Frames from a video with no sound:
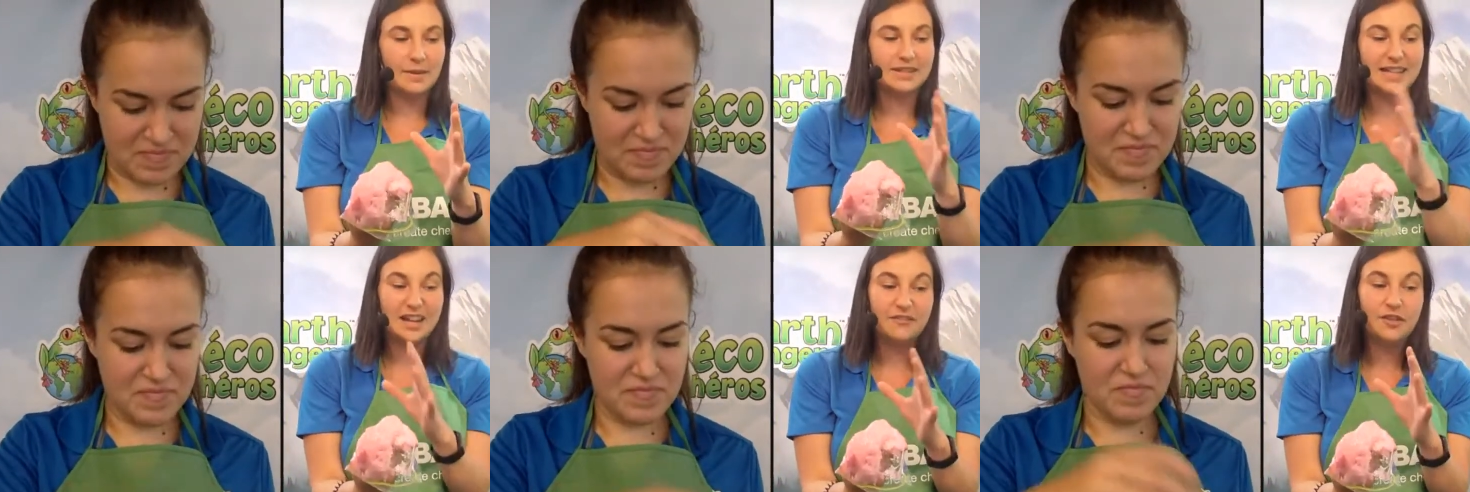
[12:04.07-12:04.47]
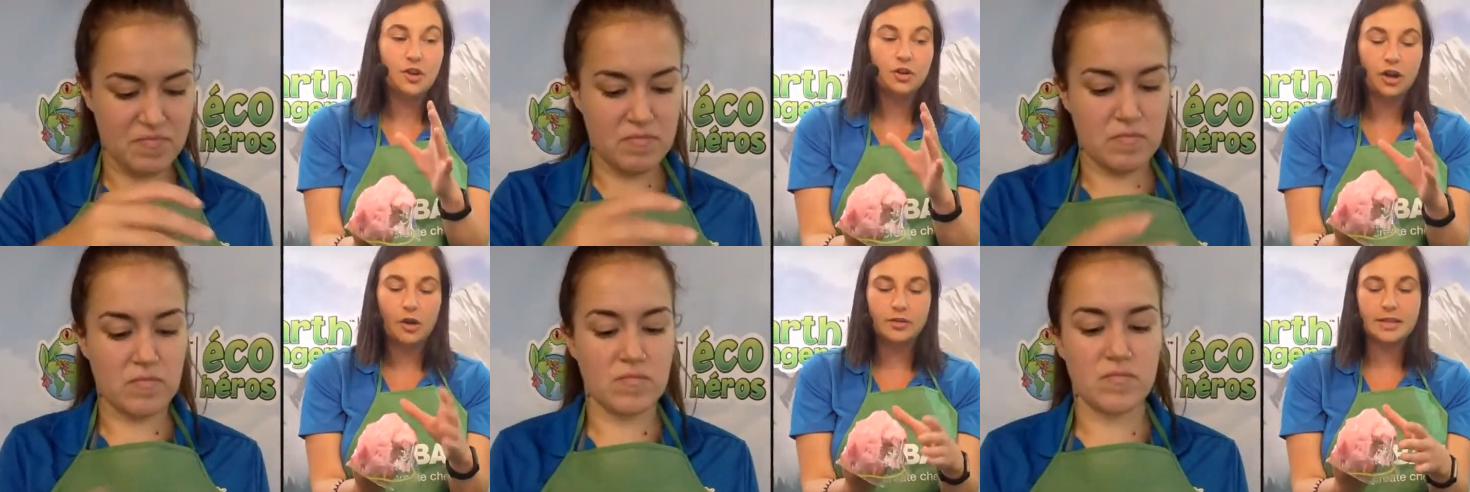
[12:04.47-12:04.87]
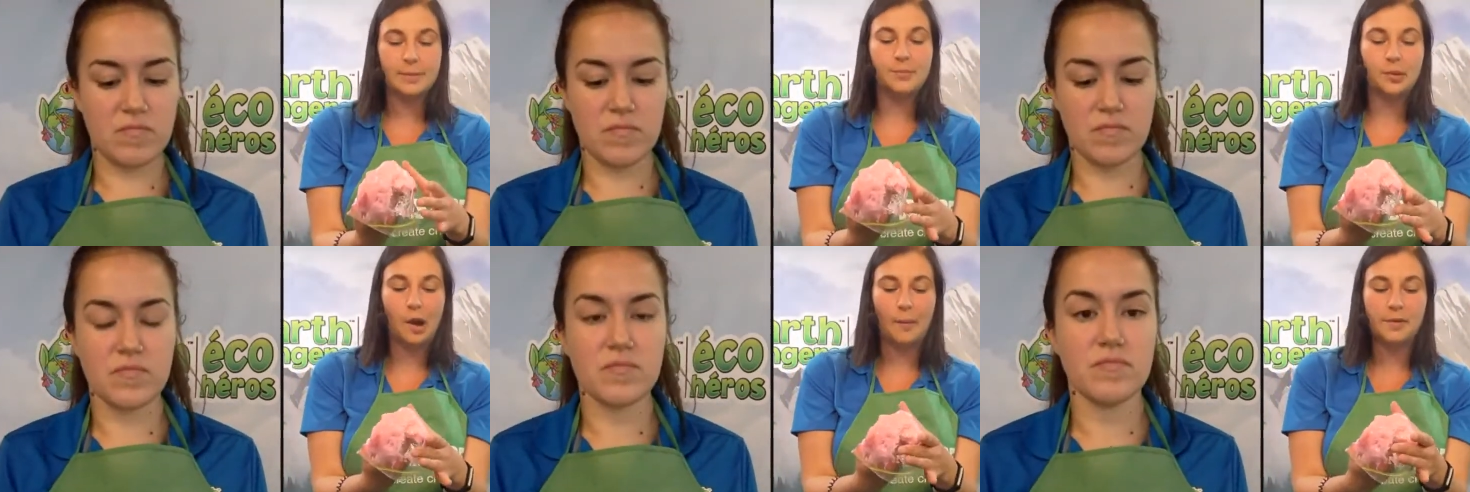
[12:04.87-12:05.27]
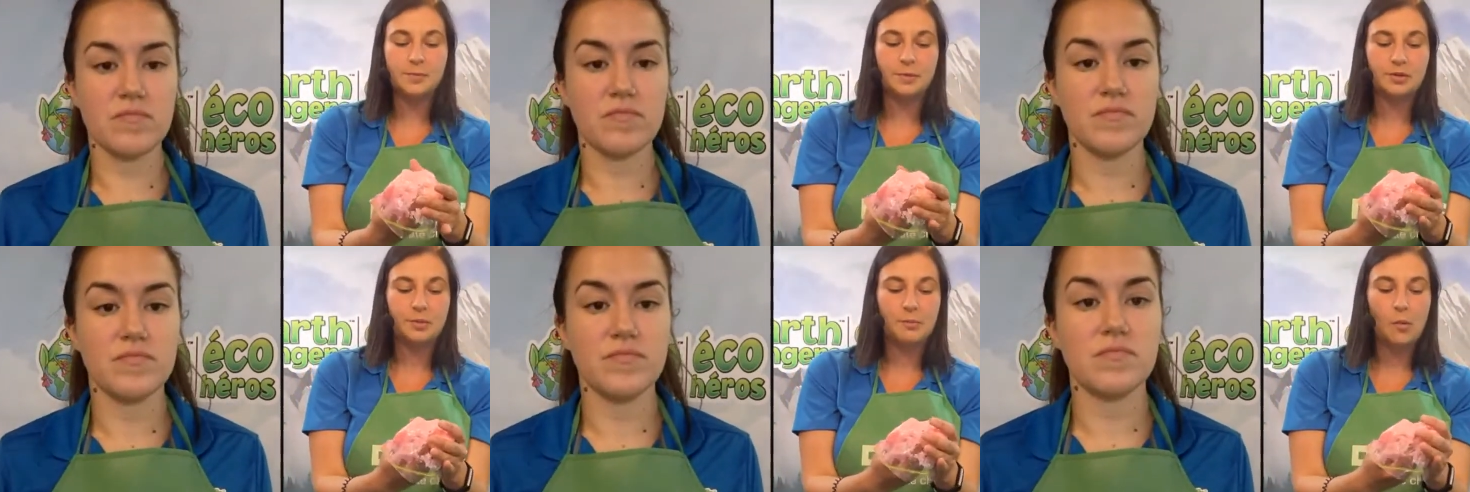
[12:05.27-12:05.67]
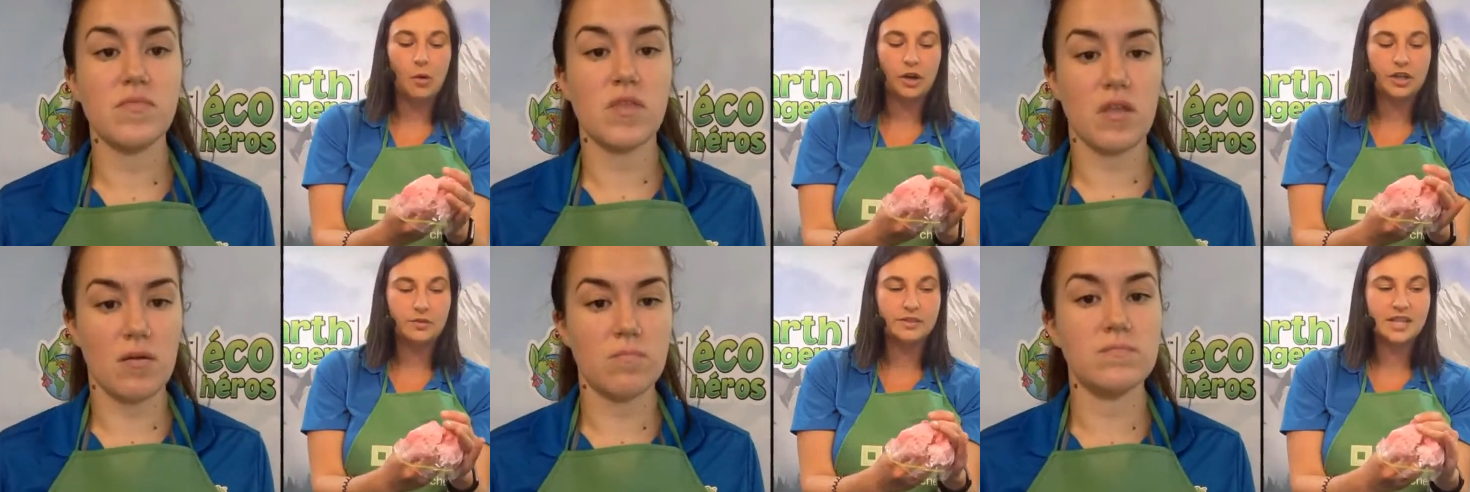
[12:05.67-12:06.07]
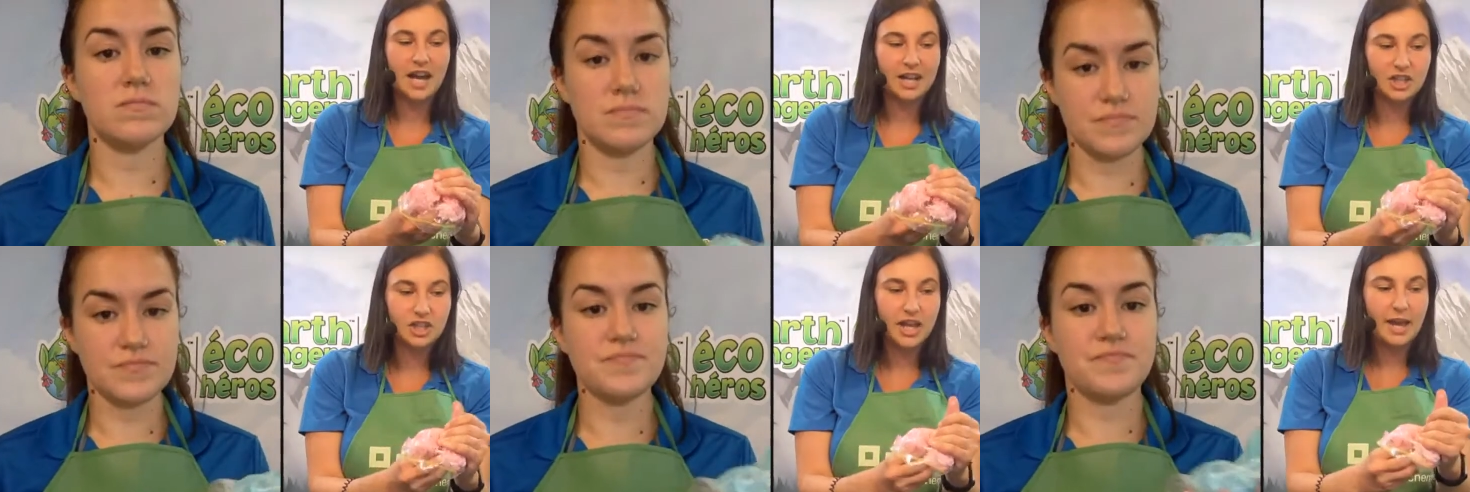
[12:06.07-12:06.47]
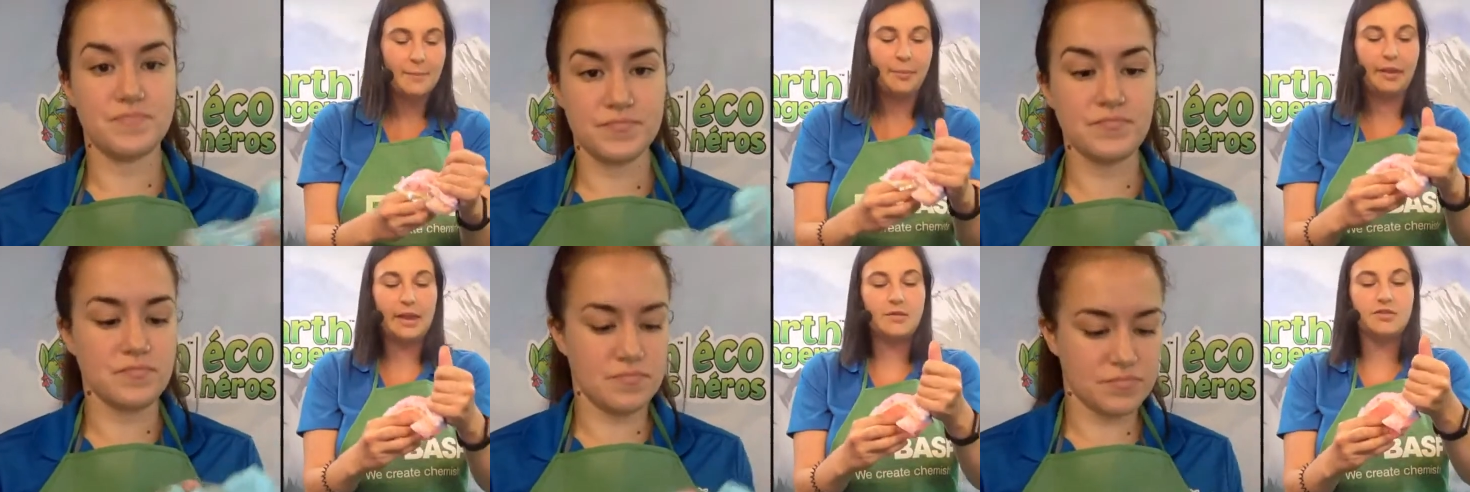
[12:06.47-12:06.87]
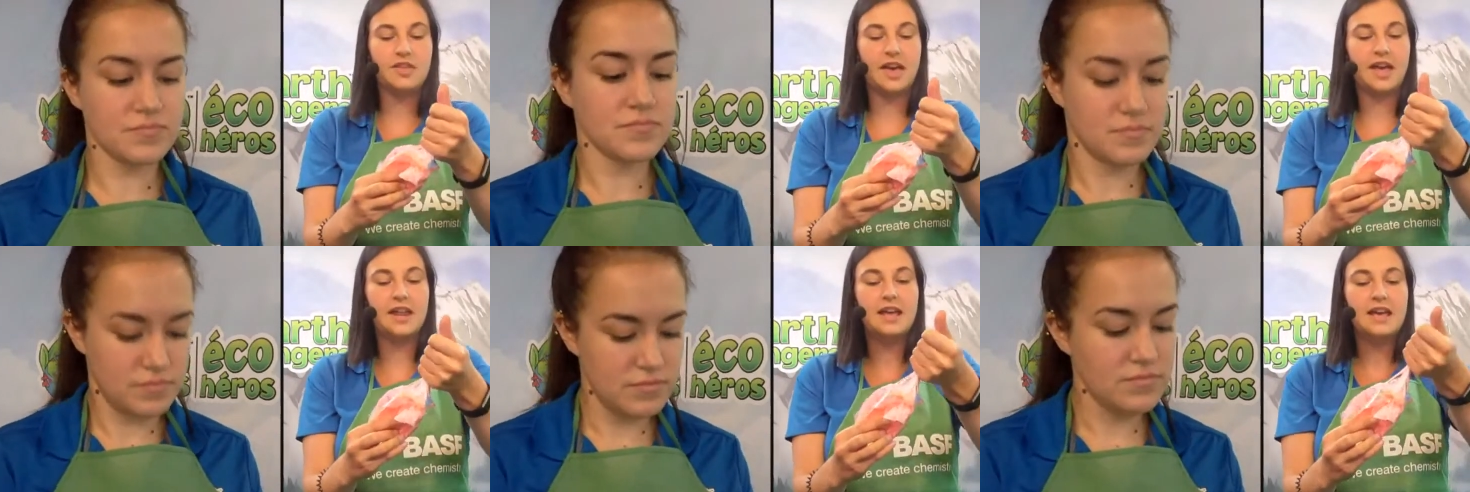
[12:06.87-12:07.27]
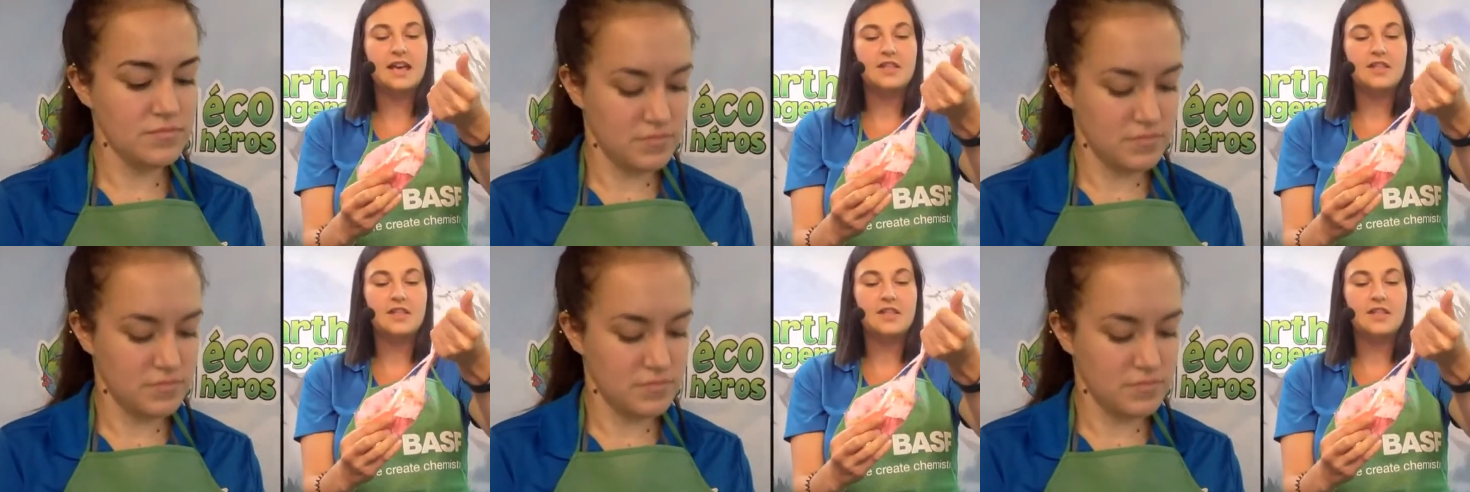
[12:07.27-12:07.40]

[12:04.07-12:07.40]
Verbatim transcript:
Speaker 1: it's going to feel gross i promise but the more you touch it and play with it